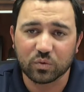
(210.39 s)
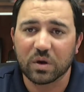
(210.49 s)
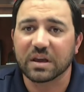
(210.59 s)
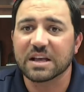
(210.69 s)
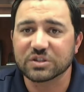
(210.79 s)
Well,
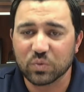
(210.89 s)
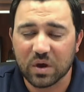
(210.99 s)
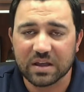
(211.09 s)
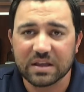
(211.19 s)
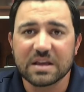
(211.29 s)
guess
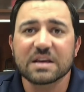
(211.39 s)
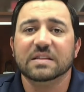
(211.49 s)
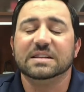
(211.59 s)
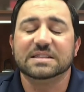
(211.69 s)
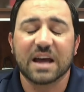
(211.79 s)
what? The
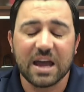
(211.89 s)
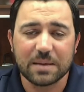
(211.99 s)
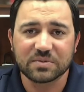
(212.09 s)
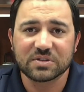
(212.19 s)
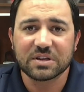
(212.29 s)

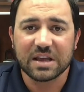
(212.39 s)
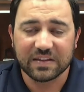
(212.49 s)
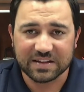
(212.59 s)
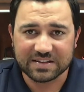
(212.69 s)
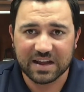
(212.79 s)
times and
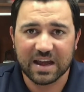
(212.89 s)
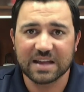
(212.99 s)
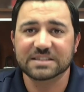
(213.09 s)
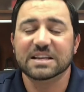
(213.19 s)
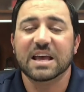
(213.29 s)
the
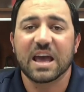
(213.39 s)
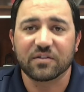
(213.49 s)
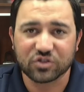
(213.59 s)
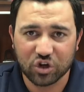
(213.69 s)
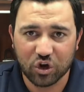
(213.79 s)
tides
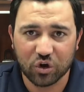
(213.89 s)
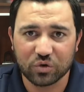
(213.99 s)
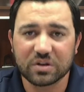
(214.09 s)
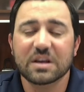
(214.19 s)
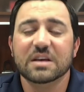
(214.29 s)
have
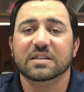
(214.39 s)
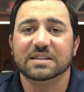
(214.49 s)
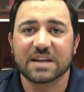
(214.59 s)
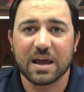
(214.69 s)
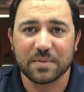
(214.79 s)
turned. The
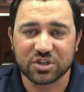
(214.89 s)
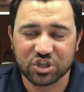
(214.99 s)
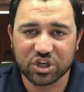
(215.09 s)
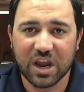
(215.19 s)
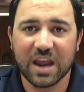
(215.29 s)
time has
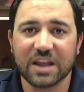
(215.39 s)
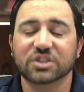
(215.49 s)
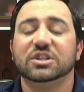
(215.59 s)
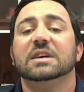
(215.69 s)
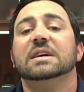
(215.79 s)

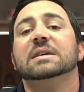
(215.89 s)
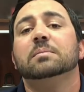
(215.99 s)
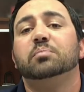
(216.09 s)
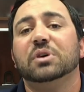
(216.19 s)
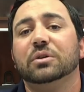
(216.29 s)
changed.
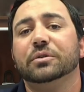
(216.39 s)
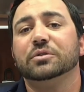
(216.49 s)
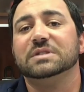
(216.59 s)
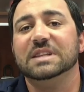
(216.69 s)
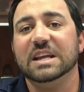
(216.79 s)

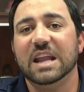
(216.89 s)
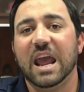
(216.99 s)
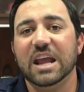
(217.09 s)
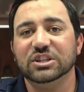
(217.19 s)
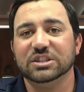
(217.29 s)
Builders need
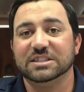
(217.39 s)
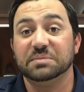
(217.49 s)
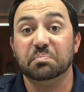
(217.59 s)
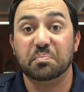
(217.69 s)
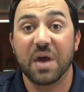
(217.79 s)
agents
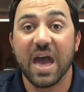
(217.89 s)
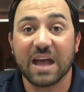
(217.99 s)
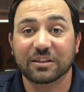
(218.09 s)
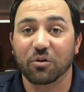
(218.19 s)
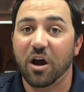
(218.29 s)
bad.
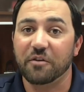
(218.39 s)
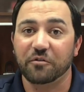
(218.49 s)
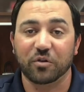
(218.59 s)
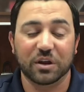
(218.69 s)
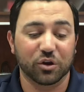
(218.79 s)
They're
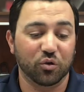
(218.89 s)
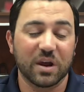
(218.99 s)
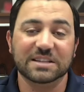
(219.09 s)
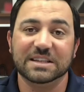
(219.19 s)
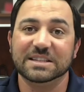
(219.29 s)
offering
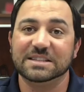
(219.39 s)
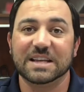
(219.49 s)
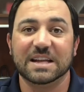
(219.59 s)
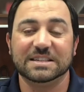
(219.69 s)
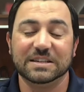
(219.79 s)
crazy
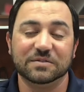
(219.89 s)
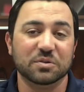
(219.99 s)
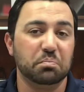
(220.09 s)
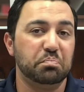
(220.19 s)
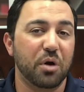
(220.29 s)
incentives,
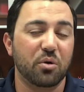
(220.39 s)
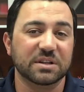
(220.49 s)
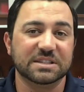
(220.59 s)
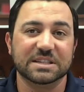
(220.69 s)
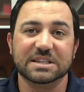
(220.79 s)

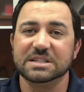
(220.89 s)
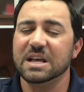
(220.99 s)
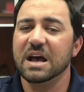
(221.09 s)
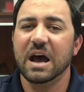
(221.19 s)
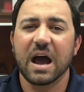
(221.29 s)
bonuses,
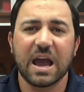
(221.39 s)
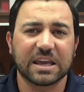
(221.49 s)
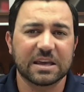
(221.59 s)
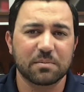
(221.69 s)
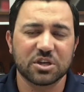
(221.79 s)
high
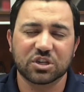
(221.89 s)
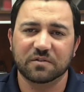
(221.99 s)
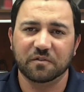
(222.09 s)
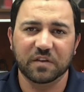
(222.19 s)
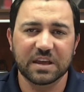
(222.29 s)
commission
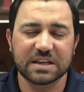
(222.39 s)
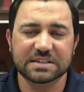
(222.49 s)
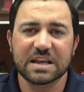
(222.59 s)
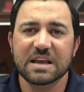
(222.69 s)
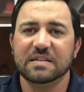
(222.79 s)

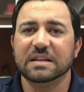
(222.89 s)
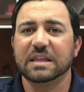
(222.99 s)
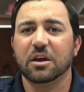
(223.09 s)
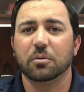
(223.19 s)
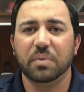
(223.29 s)
fees that they
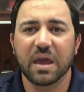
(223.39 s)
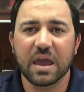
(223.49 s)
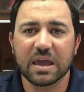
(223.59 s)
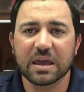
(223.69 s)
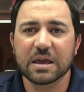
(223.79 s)
are
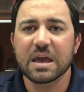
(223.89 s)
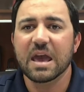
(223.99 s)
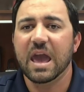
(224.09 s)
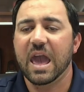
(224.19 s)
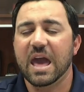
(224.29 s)
paying.
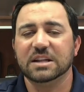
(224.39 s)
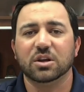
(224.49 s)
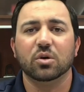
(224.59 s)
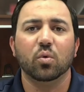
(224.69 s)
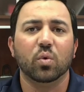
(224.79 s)
And
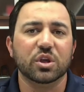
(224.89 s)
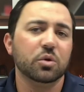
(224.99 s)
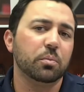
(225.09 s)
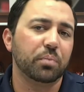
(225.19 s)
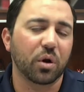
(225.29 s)
when
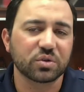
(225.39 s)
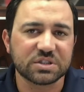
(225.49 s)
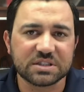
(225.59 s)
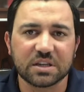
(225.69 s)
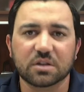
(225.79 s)
you're
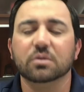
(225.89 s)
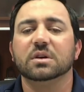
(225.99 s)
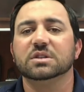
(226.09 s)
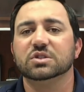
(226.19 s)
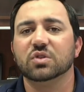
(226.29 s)
purchasing new
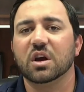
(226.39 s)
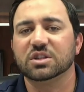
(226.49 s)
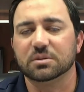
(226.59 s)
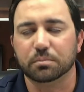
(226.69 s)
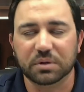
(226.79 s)

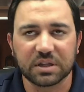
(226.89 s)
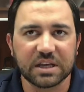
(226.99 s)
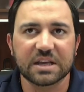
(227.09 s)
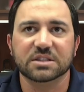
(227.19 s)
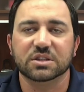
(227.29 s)
construction,
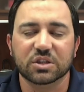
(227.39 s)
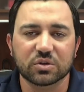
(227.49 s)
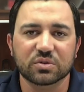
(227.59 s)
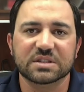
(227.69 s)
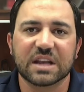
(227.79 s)
please
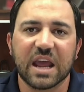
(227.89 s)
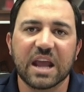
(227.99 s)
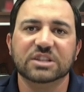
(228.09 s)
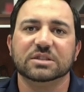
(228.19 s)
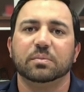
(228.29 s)
use an
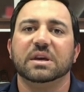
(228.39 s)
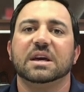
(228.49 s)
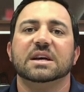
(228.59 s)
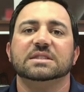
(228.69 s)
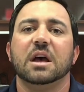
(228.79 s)
agent,
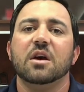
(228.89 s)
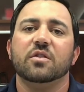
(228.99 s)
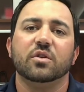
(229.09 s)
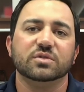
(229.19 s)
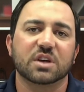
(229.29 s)
because
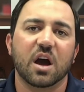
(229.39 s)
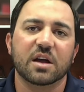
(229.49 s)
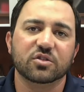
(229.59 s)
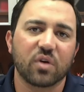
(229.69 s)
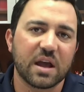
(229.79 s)
those
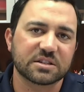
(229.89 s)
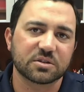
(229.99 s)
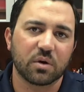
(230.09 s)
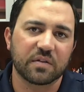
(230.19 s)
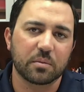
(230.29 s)
contracts
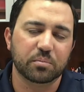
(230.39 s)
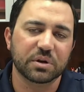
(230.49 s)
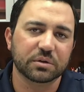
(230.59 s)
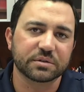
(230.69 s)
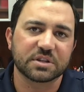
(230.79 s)
are on the
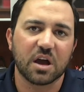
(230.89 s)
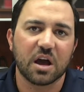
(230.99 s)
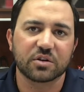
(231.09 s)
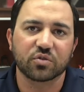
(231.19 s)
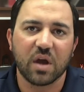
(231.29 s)
builder's
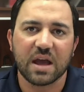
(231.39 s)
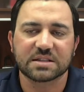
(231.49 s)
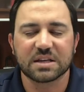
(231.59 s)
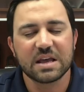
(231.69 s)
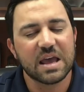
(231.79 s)

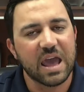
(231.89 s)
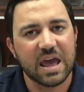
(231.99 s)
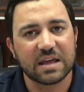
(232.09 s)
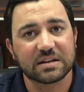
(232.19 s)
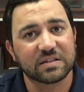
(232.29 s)
contracts
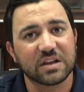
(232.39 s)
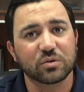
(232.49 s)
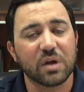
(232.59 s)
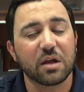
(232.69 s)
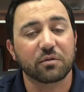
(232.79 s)
and they do
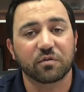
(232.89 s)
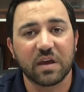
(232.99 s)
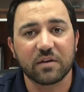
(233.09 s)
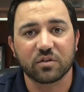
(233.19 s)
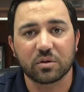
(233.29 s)
not
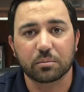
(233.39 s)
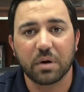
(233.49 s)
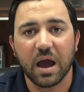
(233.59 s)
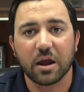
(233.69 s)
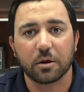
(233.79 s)
favor the
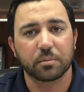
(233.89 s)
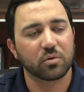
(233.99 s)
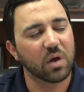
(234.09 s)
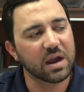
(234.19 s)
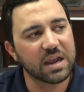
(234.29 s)
buyer. But
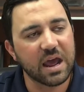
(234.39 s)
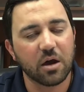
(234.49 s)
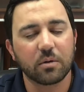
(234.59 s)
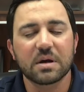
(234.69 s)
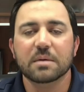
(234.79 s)
right
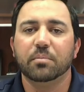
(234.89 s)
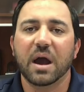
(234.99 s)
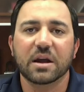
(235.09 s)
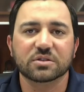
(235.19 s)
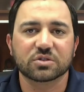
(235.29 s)
now,
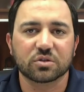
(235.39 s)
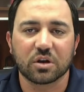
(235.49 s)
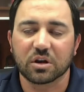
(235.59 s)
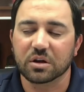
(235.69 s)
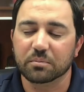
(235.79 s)
builders
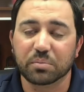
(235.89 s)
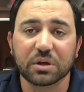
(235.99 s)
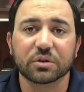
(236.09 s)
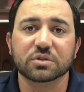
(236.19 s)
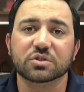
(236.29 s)

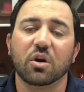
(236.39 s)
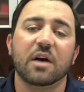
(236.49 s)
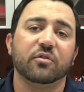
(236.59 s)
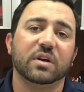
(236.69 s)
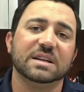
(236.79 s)
are
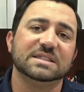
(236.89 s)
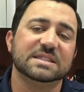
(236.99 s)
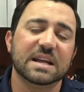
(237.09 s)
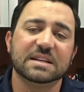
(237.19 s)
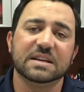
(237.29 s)
offering
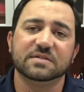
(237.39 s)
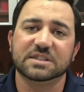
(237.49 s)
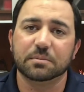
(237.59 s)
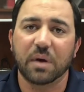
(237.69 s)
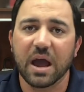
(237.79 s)
incentives to
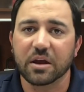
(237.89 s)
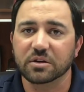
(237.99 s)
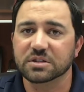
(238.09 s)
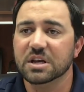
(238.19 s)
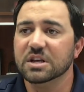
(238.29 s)

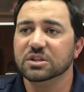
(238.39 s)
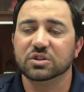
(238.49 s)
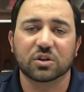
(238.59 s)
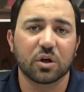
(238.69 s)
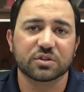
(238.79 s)
buyers to
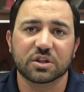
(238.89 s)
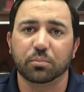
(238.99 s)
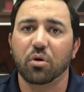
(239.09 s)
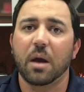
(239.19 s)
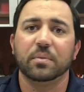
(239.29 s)
close on the
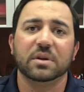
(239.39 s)
property.